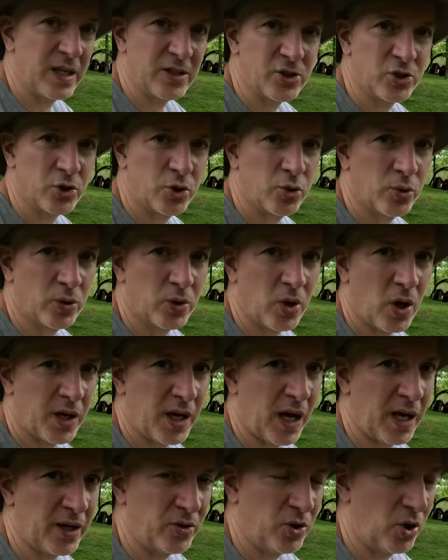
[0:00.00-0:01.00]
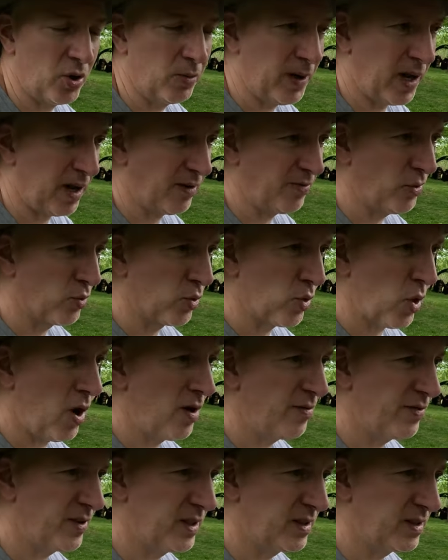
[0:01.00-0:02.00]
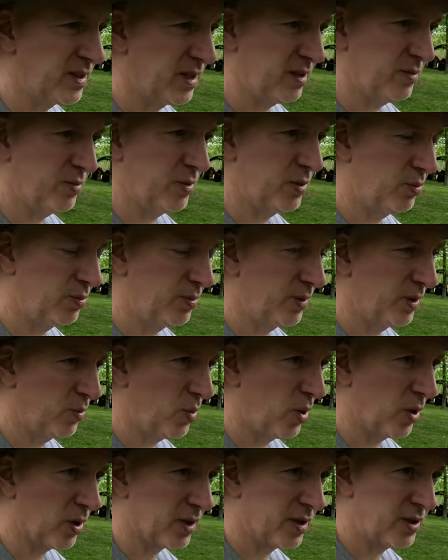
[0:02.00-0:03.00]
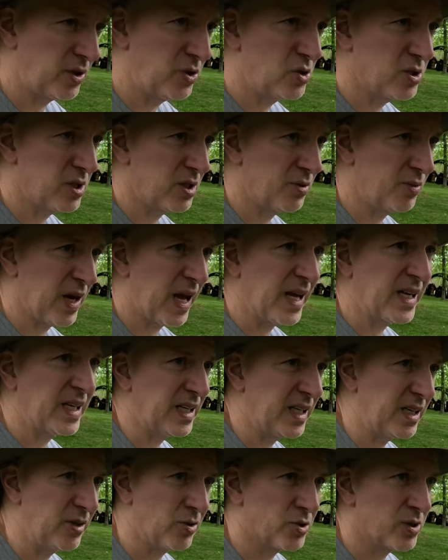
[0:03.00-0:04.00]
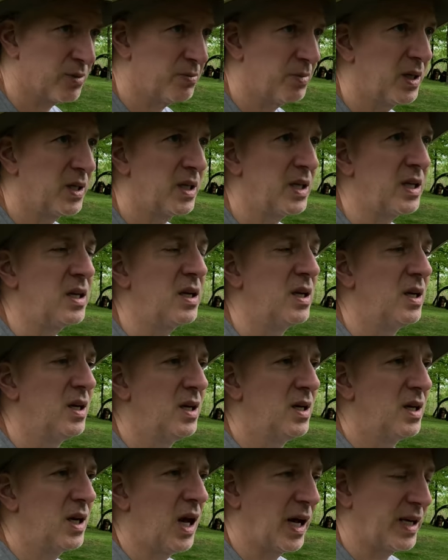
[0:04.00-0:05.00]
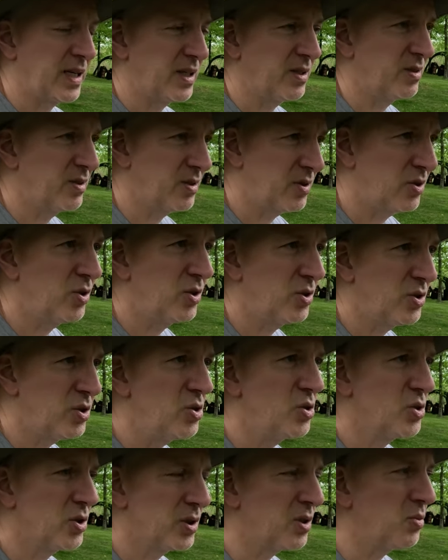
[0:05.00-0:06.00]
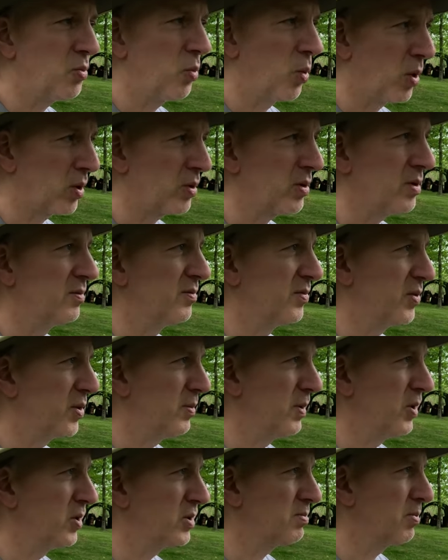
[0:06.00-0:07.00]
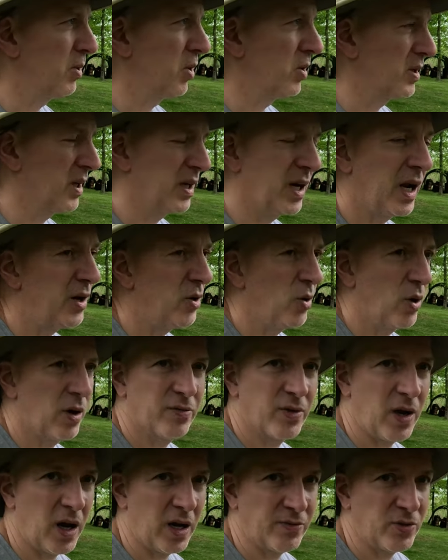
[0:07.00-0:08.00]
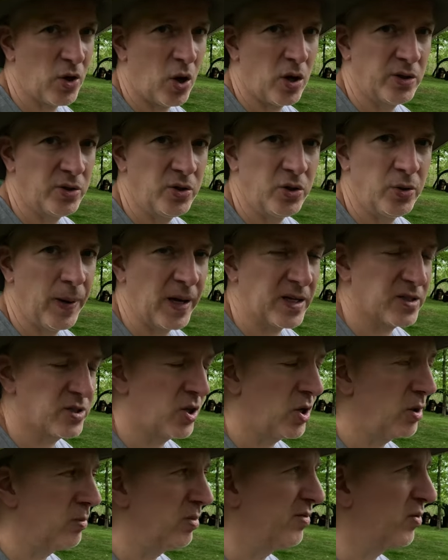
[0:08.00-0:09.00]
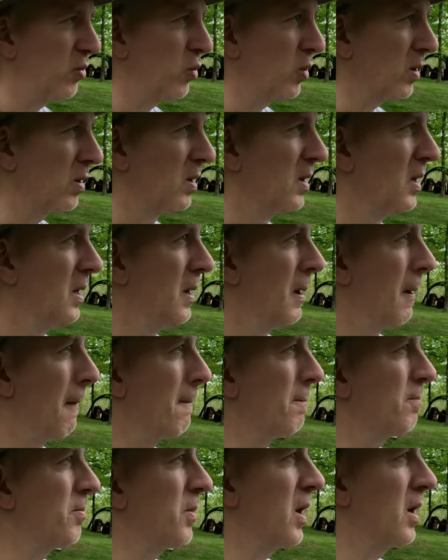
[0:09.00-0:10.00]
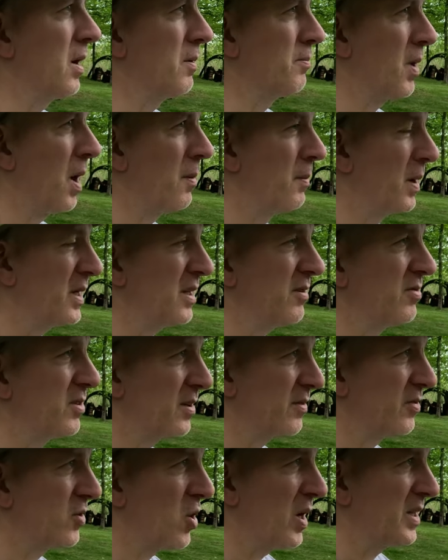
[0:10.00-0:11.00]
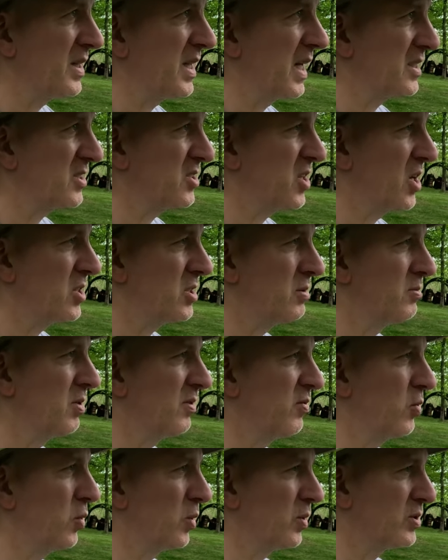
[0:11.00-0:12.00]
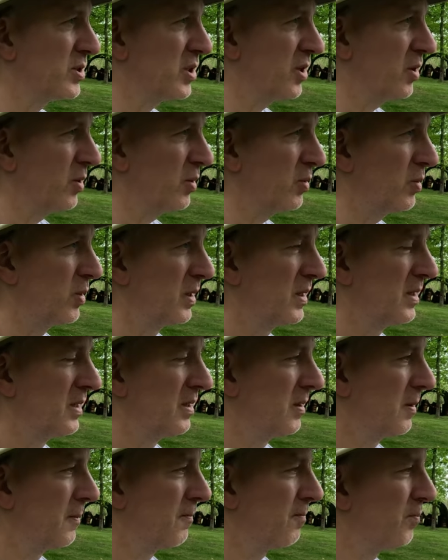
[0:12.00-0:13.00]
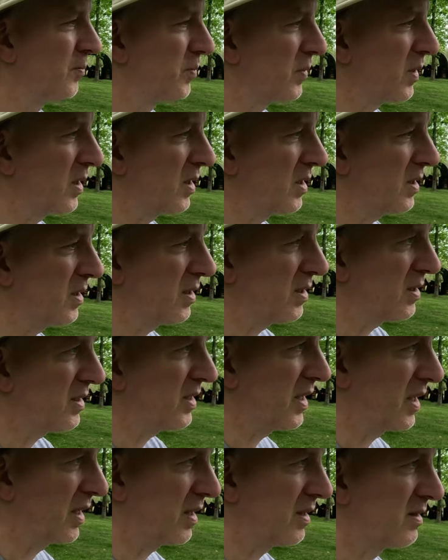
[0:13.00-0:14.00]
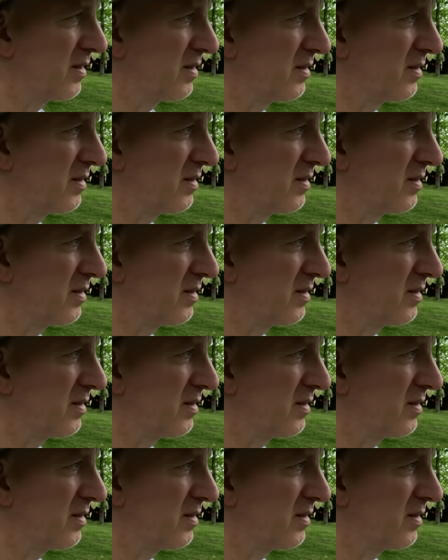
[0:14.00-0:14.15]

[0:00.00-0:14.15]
that's true or not, I don't know, but I feel confident that it would work. Usually, when I can hear somebody, I can you can usually work them for the most part. And I know I've I've gotten New Mexico before. Um, I might even have gotten that station before. So, yeah.